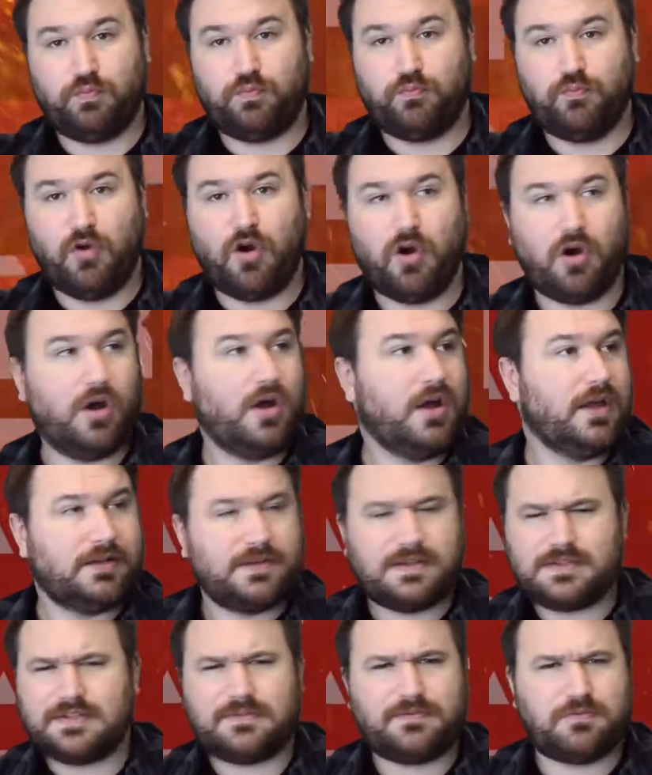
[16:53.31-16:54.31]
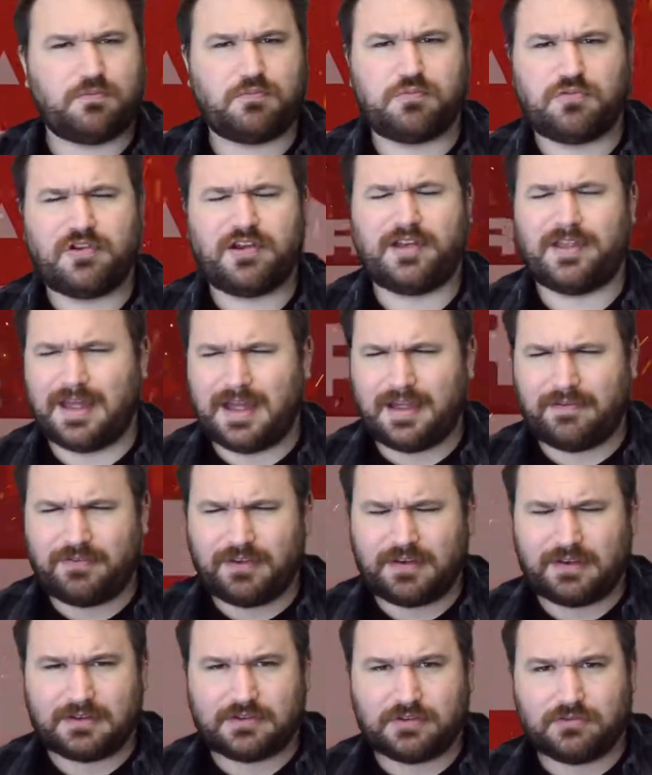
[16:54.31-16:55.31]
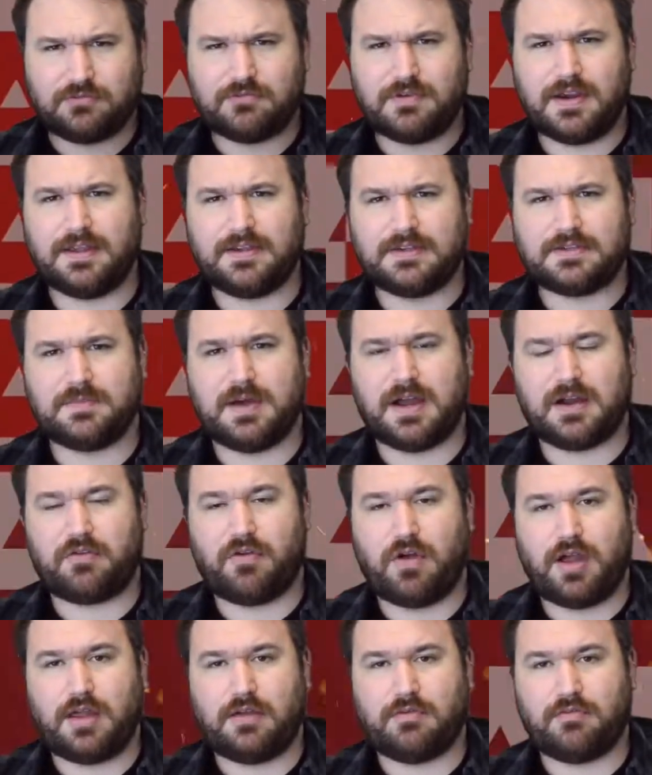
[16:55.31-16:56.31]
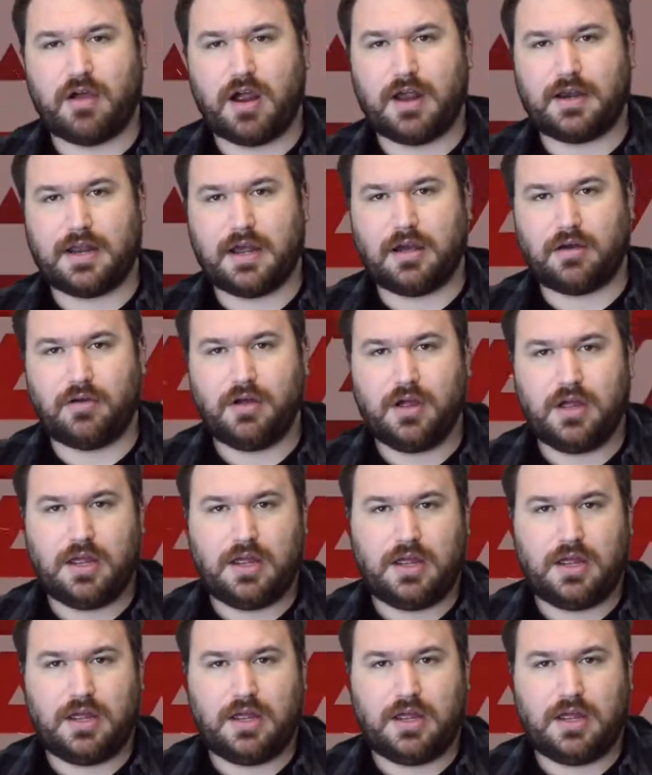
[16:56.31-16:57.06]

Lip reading: Raw. This is brilliant. I think this is really smart creative right now.